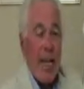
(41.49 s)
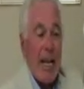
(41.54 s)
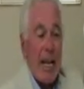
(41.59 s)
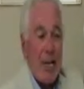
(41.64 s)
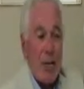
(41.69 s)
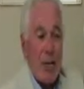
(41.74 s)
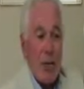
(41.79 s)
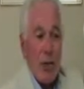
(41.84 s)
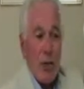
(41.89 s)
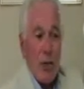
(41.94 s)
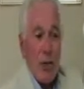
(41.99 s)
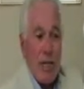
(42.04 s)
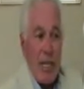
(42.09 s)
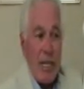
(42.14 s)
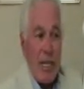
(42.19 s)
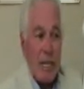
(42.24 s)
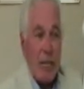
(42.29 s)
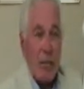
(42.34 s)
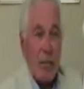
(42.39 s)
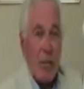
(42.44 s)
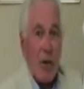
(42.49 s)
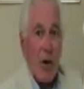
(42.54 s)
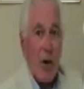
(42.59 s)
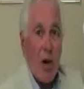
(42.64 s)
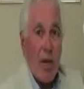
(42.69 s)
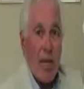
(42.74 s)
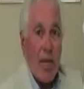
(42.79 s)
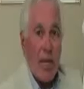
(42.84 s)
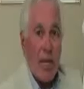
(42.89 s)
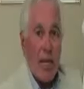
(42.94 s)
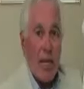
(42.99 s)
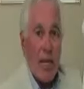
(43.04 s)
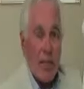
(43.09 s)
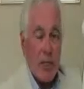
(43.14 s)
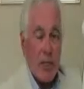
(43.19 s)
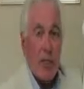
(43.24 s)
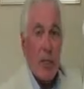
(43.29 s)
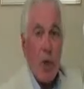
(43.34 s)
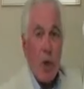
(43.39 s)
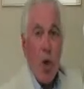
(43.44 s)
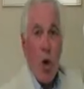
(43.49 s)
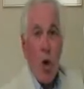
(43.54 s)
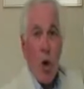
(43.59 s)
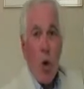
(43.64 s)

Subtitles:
and you can get some ideas